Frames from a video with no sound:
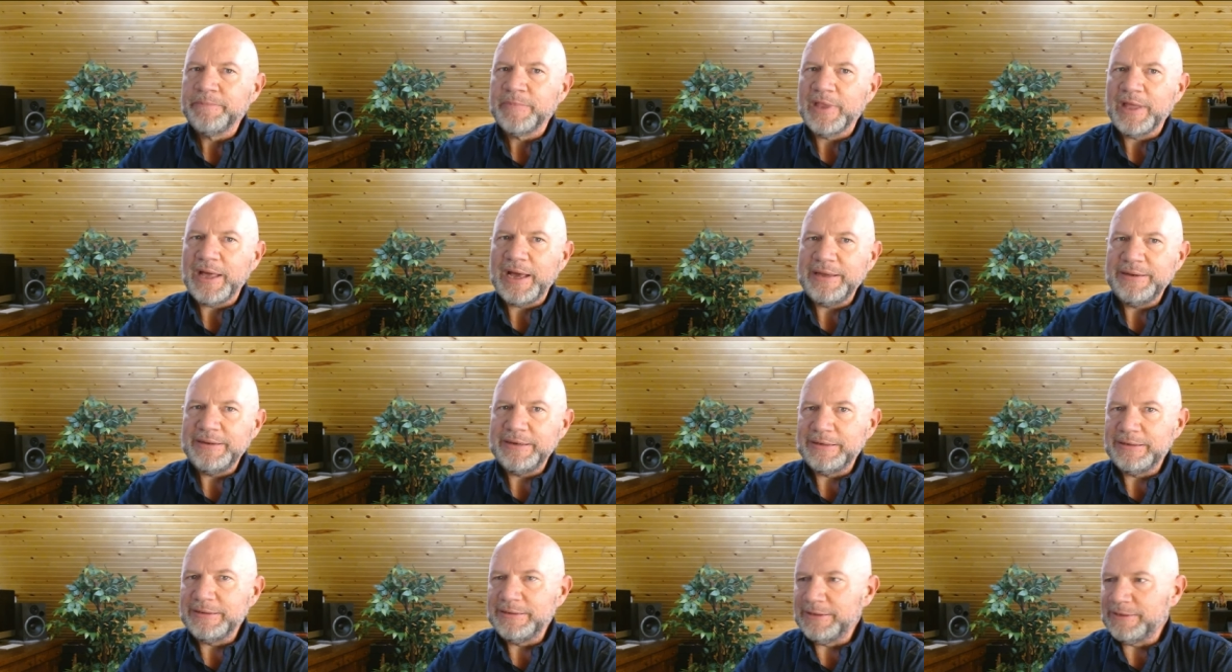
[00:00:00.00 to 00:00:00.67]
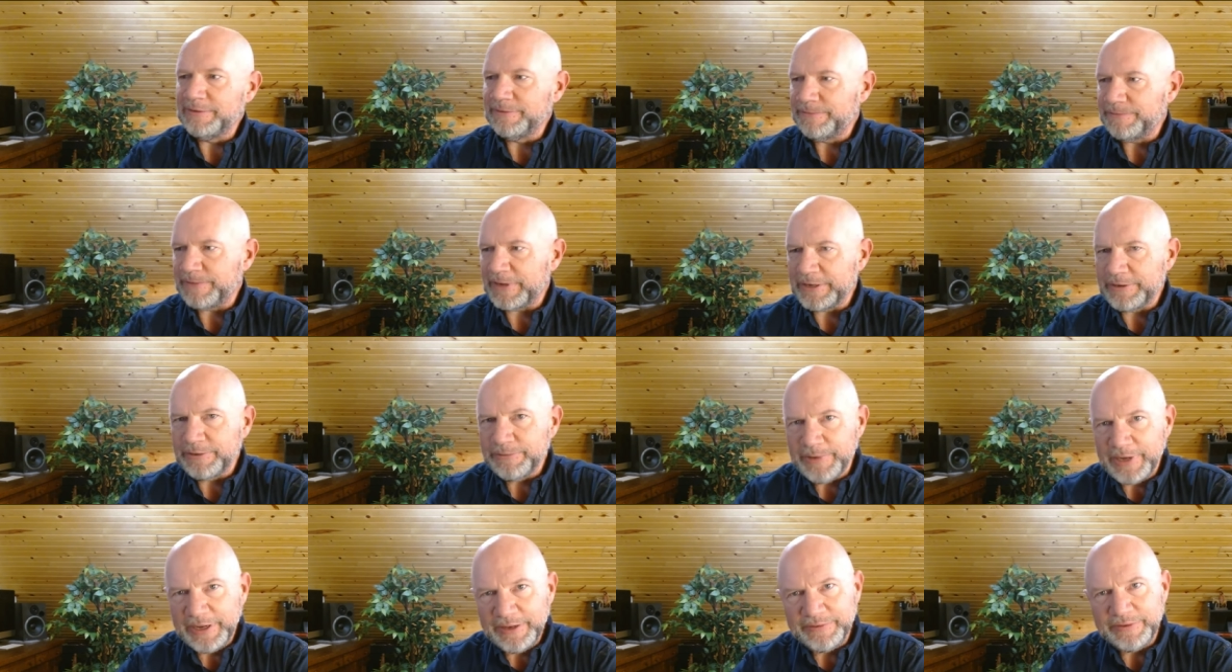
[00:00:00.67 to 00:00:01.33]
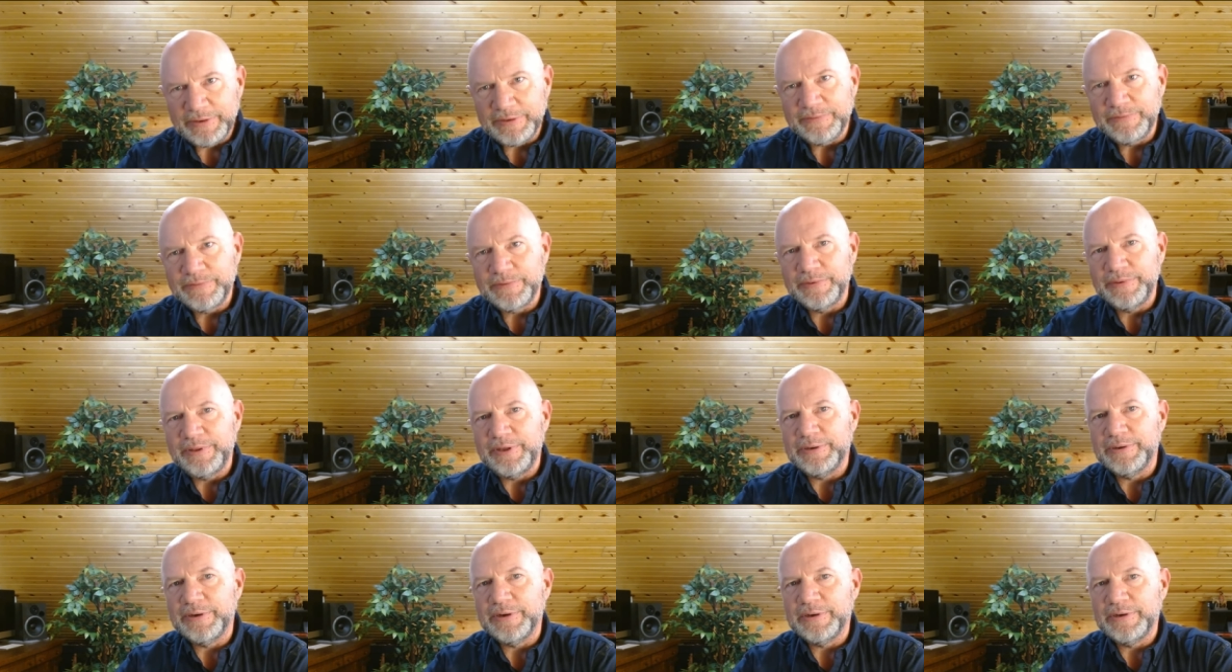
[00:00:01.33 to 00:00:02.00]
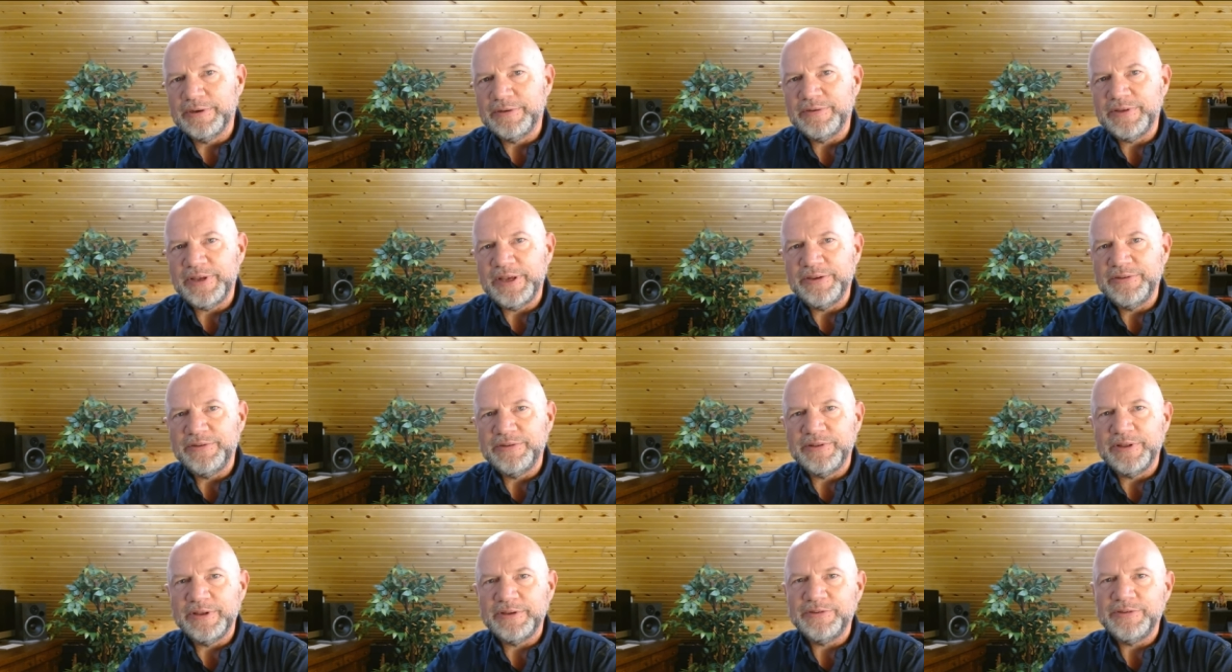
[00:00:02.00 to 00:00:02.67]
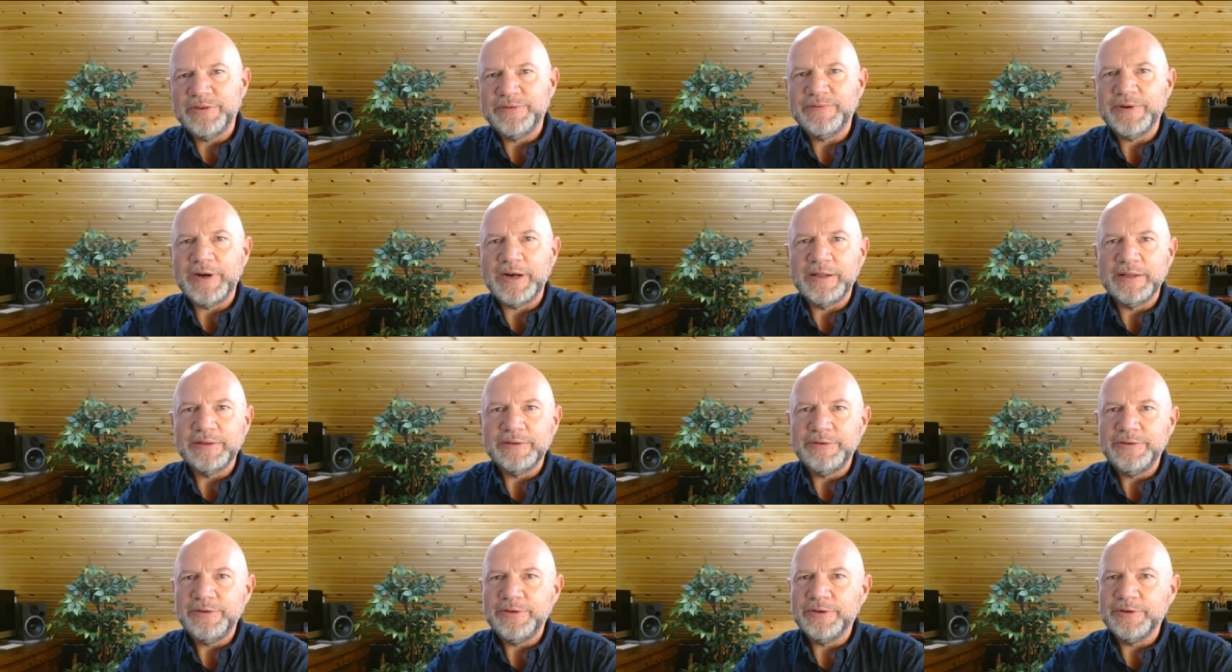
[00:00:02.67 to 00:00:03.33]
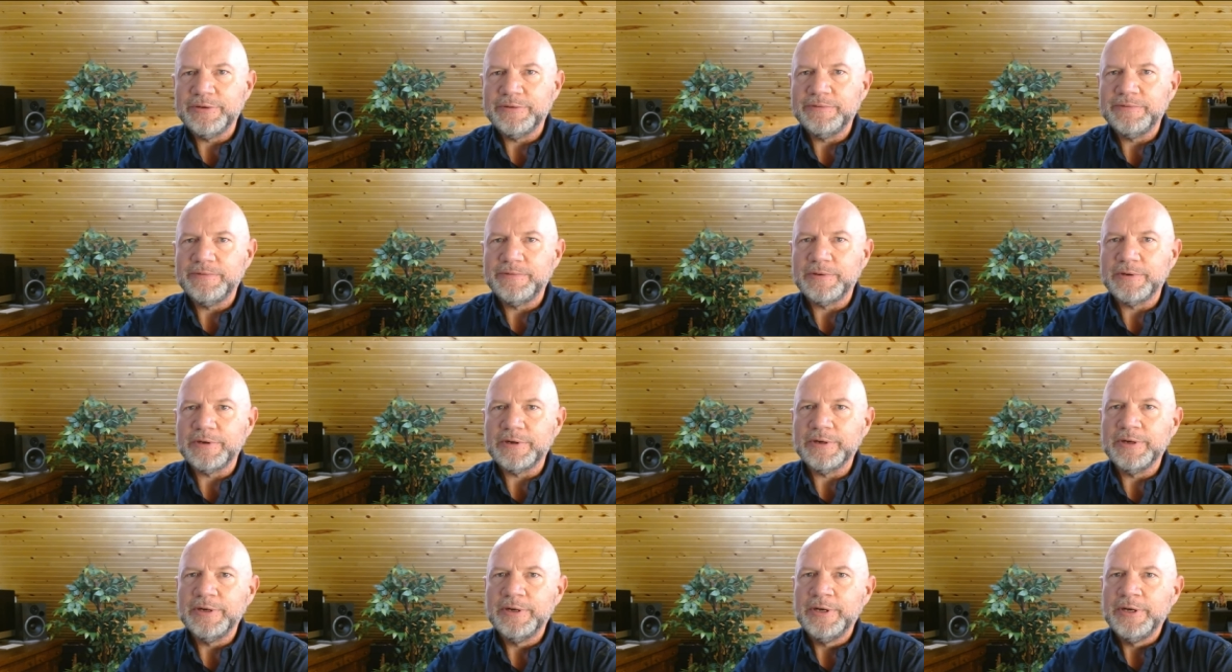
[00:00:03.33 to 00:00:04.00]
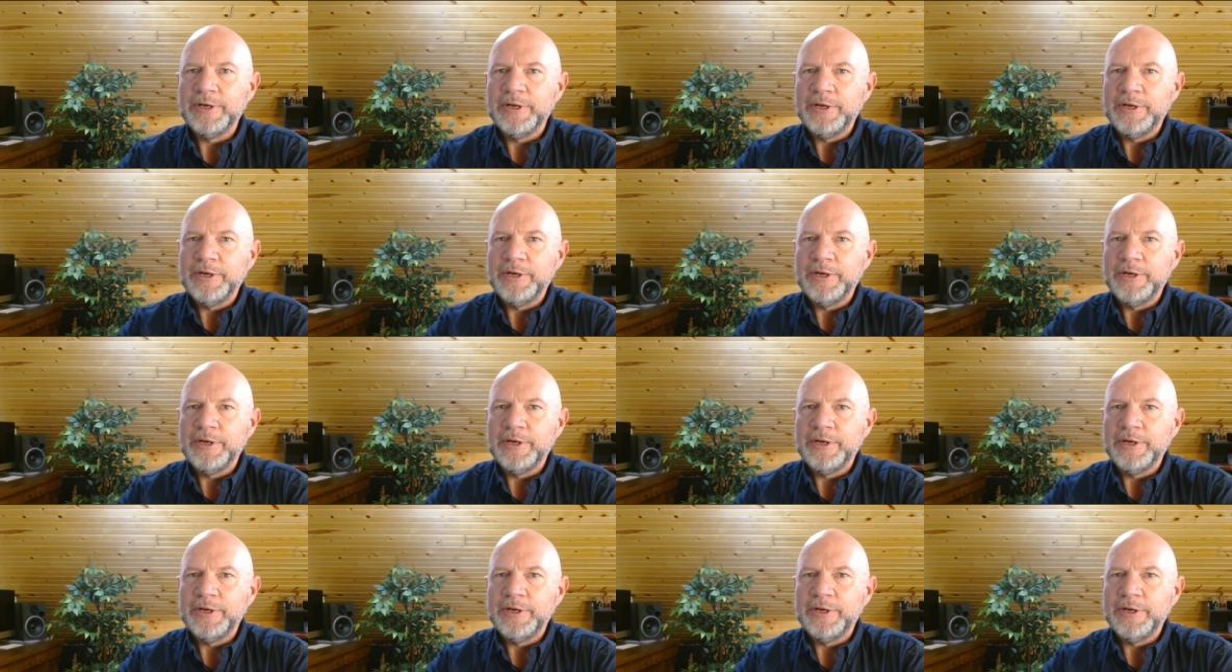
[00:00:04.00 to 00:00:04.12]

I did a little fundraising for the organization that she volunteered for.